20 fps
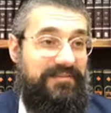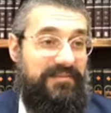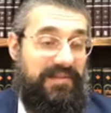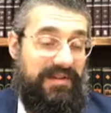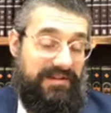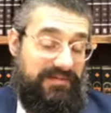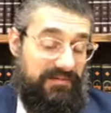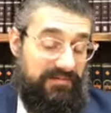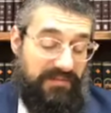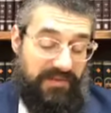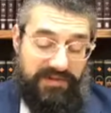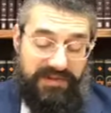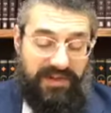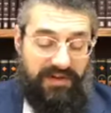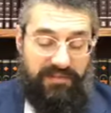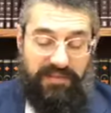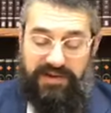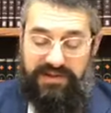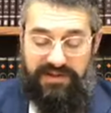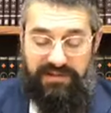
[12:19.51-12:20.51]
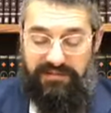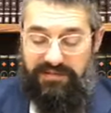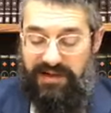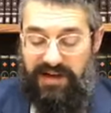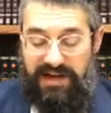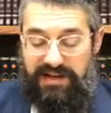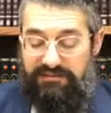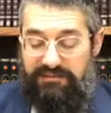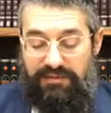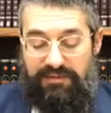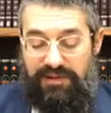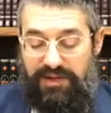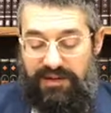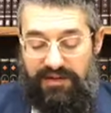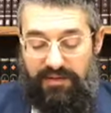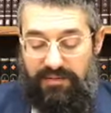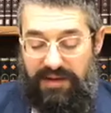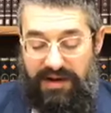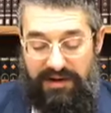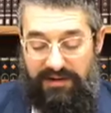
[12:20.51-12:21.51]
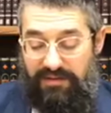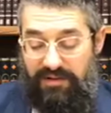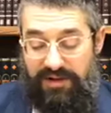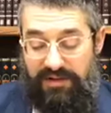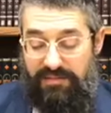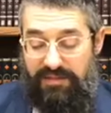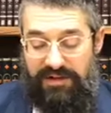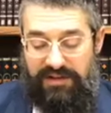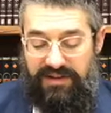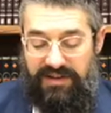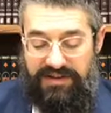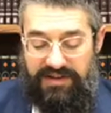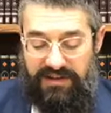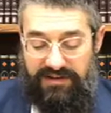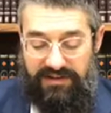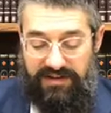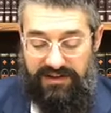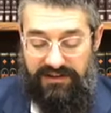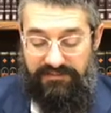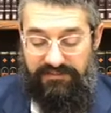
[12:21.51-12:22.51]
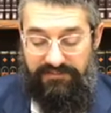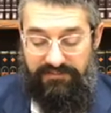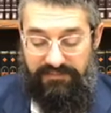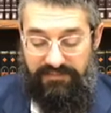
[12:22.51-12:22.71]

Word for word: But most of the Paskim do not agree with it. No, I don't know anybody does that today.